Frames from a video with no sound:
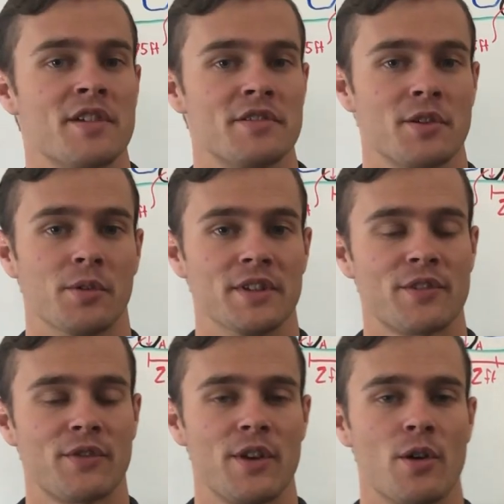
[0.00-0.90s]
So in
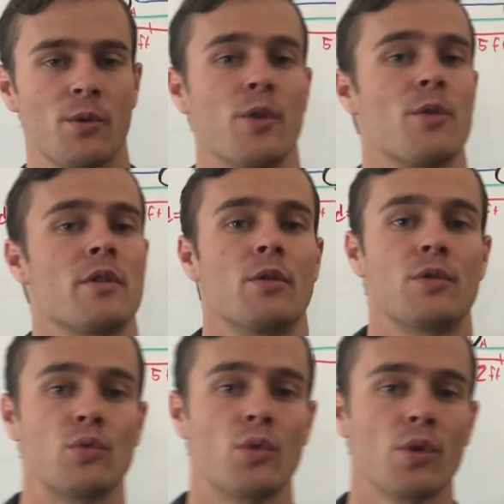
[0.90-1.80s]
this video we're going
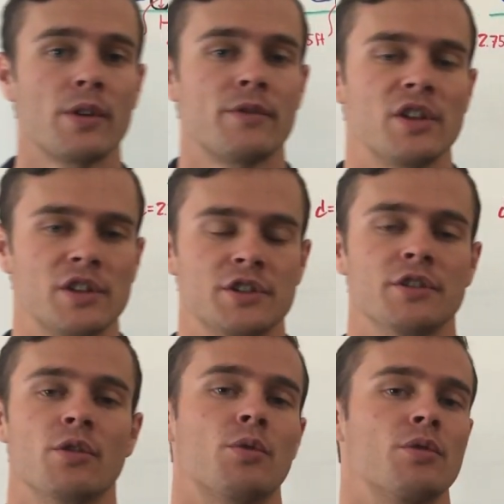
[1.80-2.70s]
over rolling
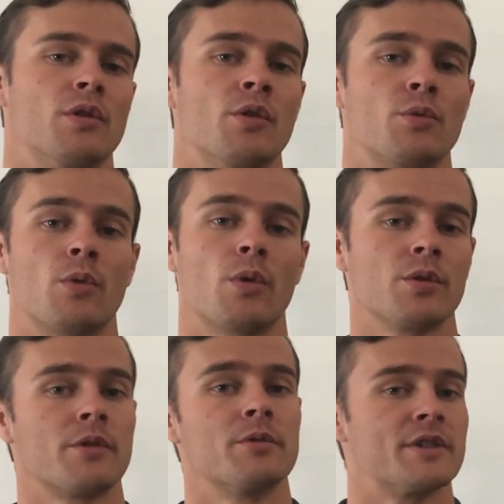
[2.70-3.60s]
friction or
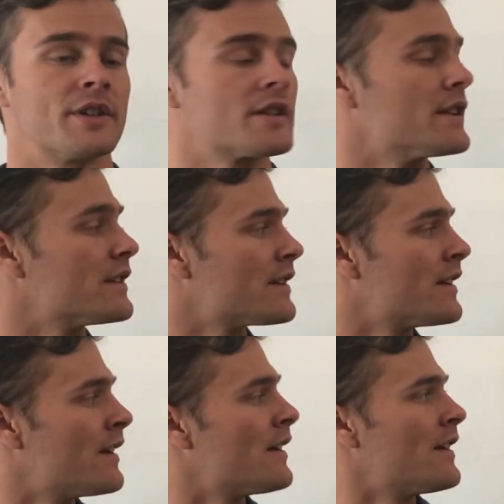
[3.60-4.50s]
rolling resistance
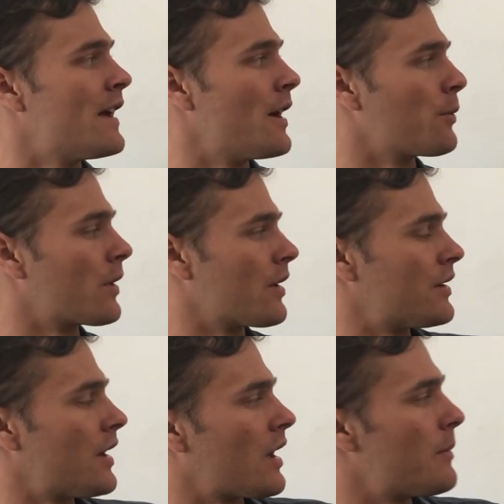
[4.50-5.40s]
and we're going
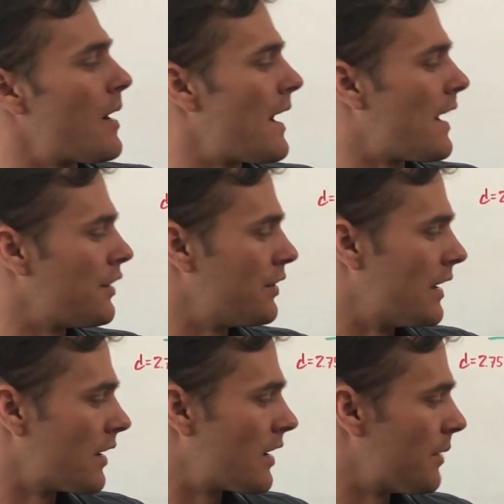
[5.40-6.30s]
to talk about how you
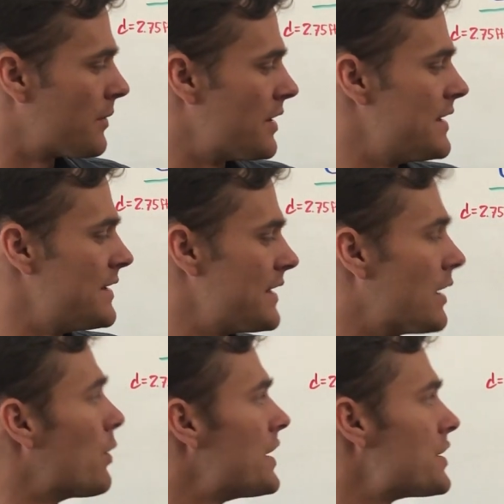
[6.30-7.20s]
get come to these
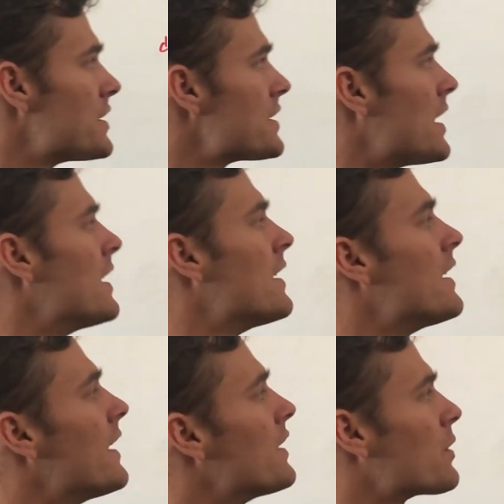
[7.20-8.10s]
equations and
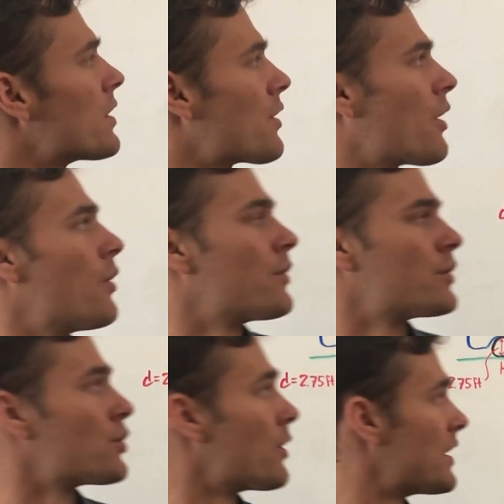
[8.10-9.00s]
then we're going to go over a
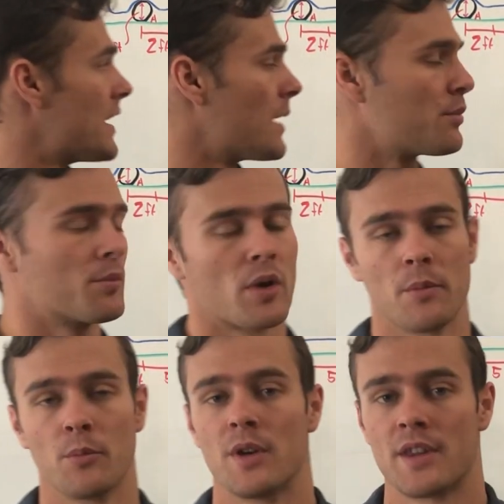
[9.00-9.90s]
short example
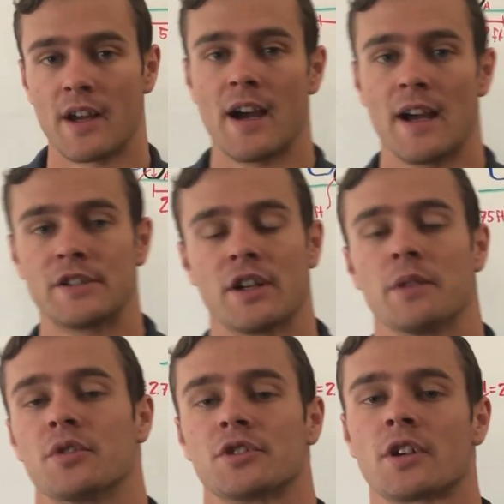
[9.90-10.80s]
problem with a guy trying
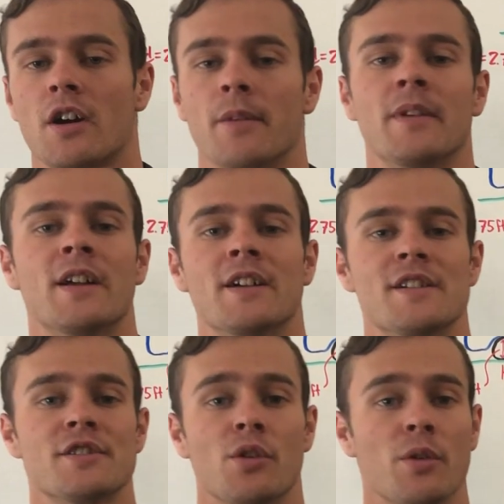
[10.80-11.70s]
to push a car.
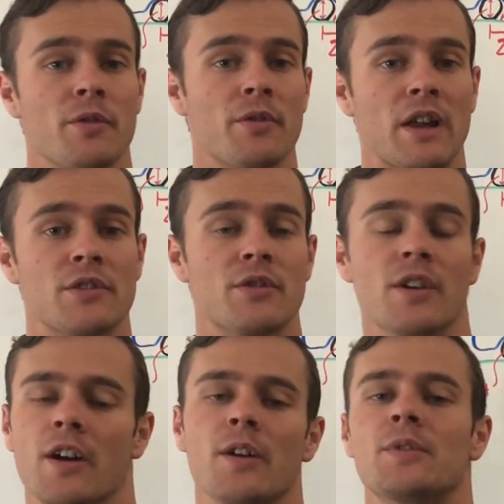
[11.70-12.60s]
So if you find this
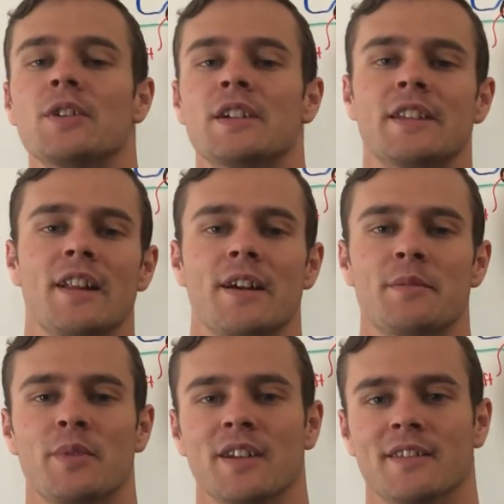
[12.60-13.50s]
video helpful hit that
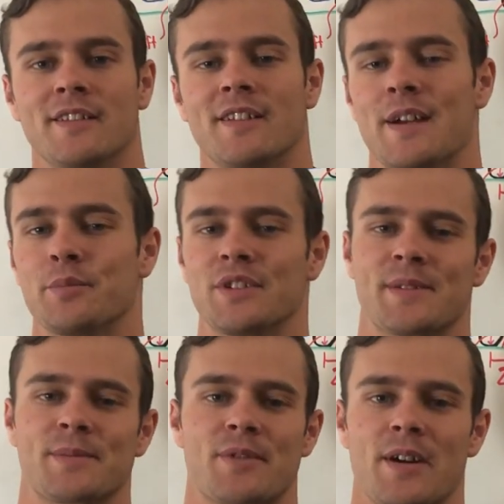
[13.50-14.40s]
like button and please
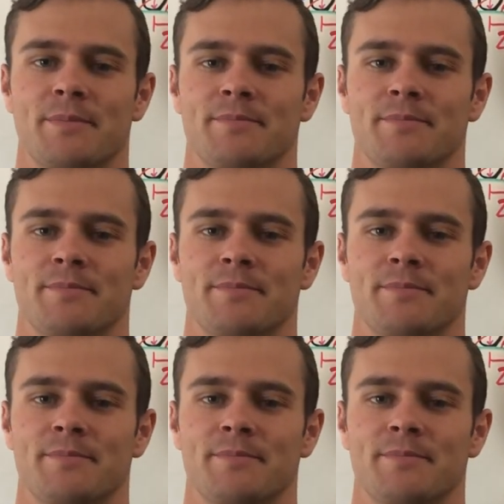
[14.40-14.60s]
subscribe.